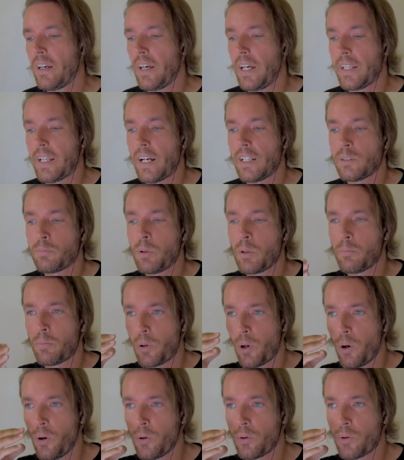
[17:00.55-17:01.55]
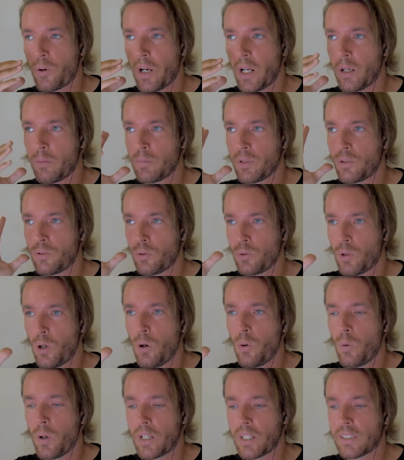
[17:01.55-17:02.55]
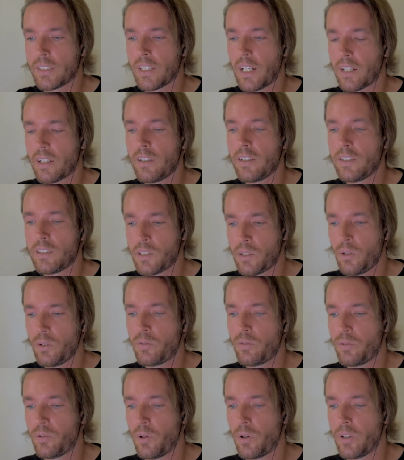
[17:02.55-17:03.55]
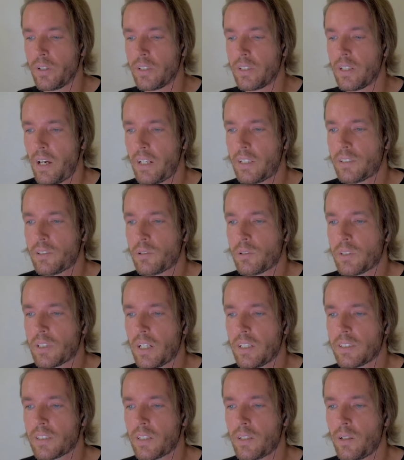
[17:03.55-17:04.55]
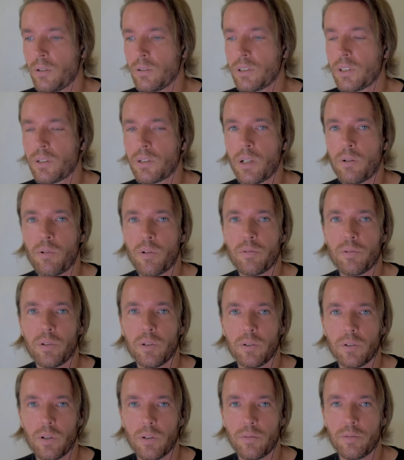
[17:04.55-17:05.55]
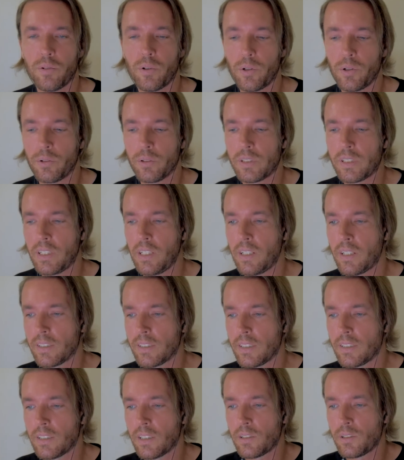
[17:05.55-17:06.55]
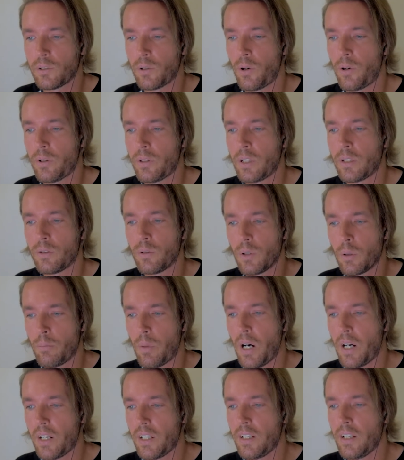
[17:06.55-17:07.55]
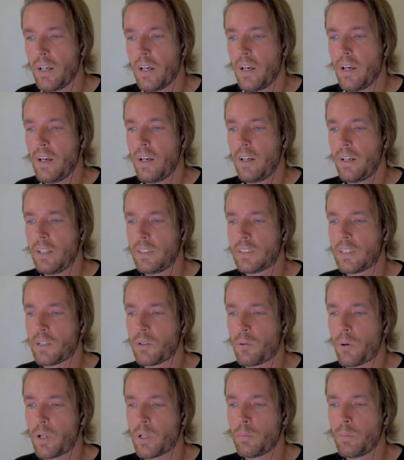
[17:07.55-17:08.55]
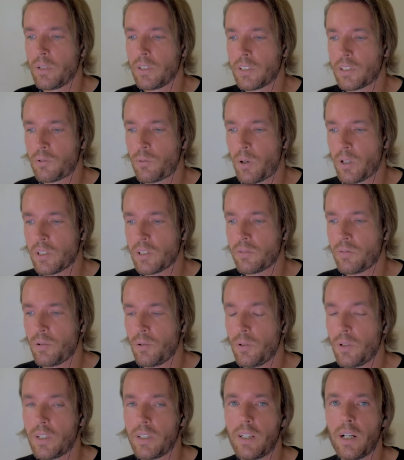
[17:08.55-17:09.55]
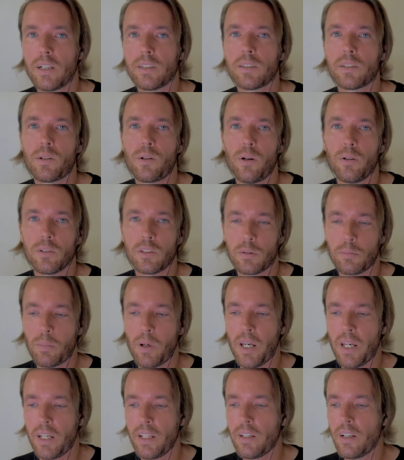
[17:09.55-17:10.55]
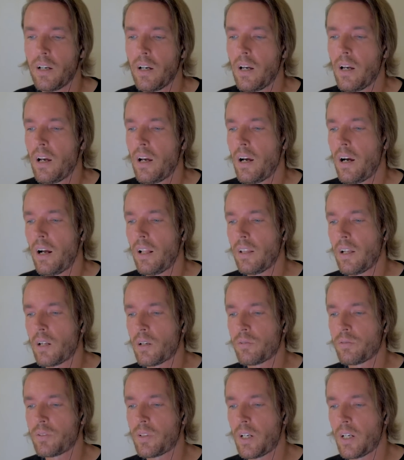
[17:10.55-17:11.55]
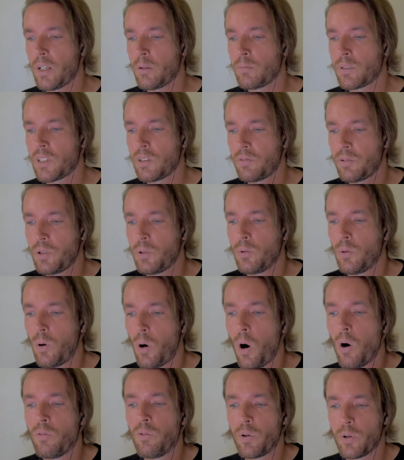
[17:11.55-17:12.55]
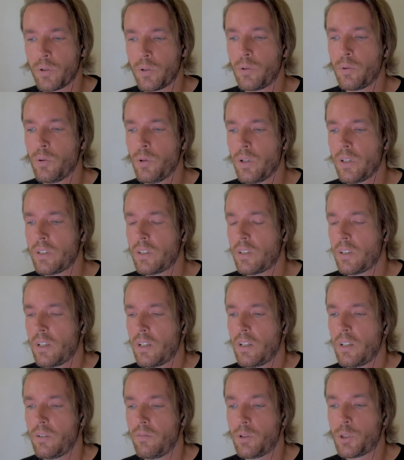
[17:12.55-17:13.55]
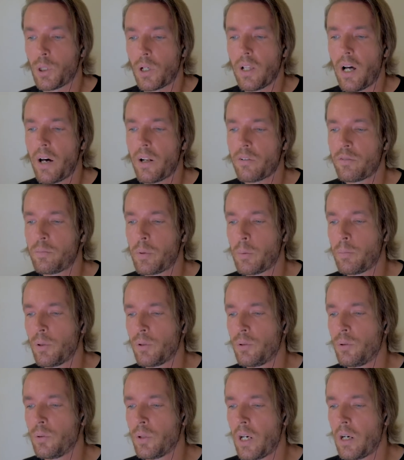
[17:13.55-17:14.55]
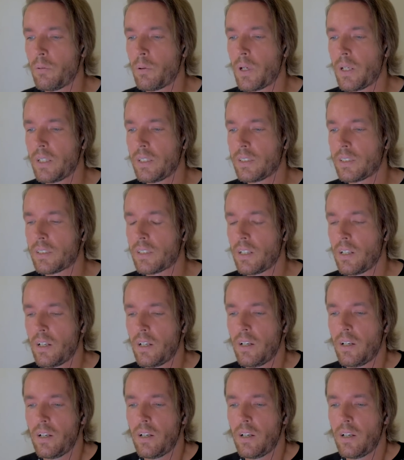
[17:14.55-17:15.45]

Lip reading: It has been programmed to know what exactly is good for it. Exercise can also never feel good for you, seeing as it's exerting to the body. It's incredibly stressful. It does cause pain. A lot of times, if you overdo it, which a lot of people do nowadays,